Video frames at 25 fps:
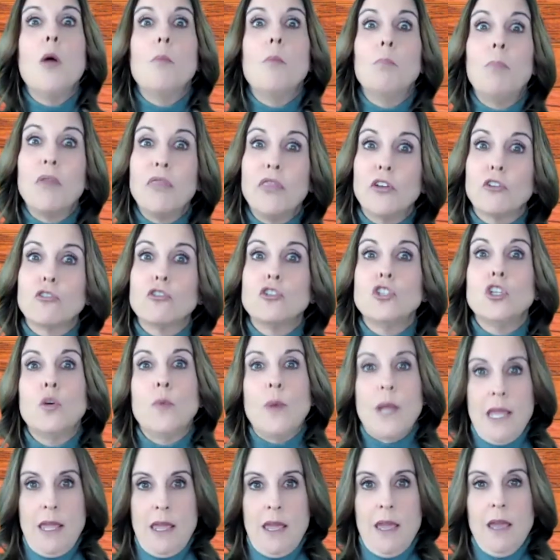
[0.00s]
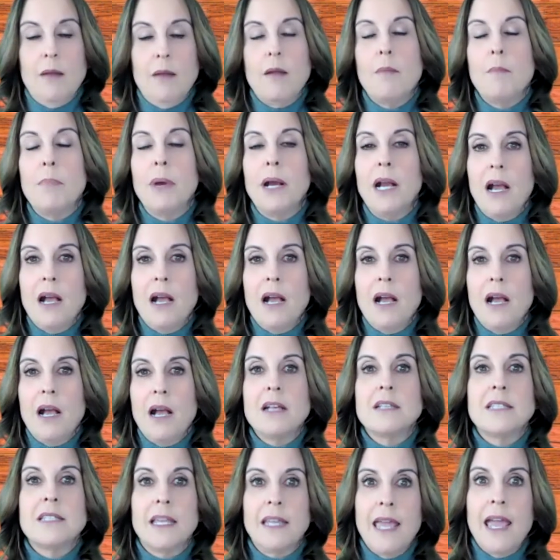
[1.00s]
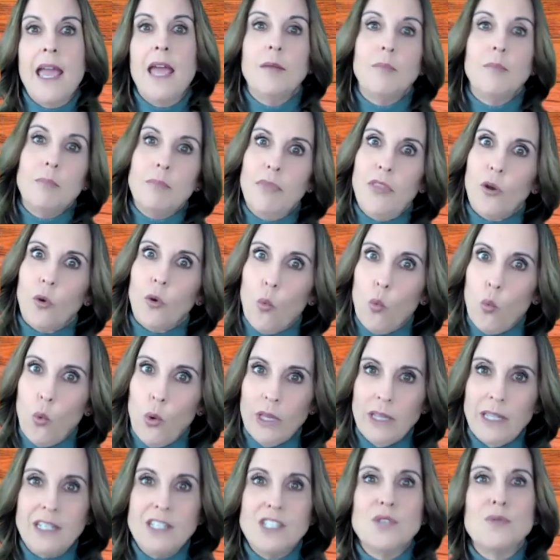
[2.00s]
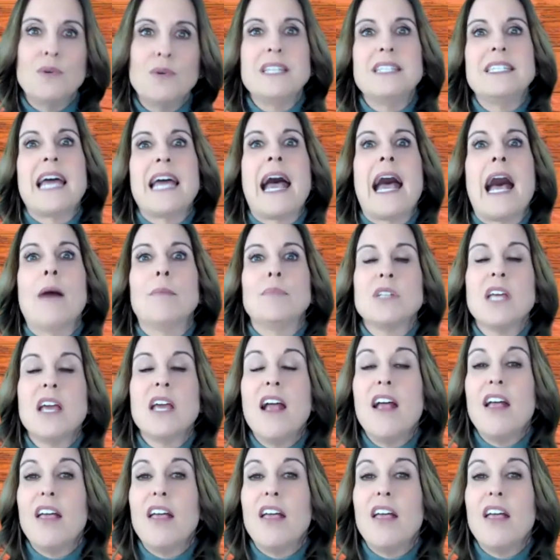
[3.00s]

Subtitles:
but they're doing it because, again, they're willing to adapt.